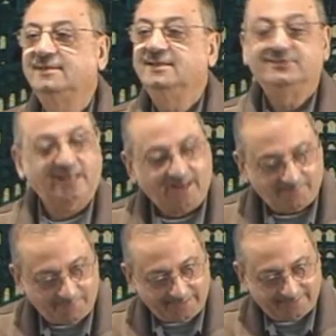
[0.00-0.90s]

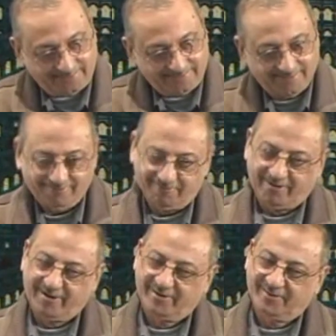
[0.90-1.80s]
Zahabat.
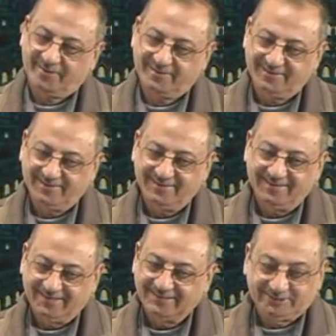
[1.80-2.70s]
Very good.
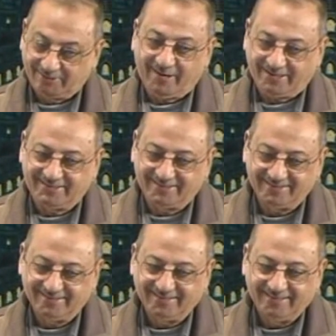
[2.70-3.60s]
She went.
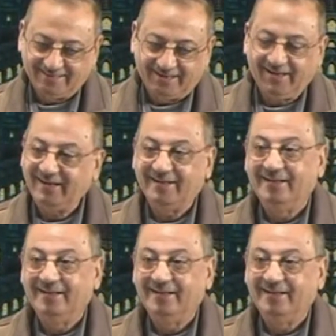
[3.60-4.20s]
Huh?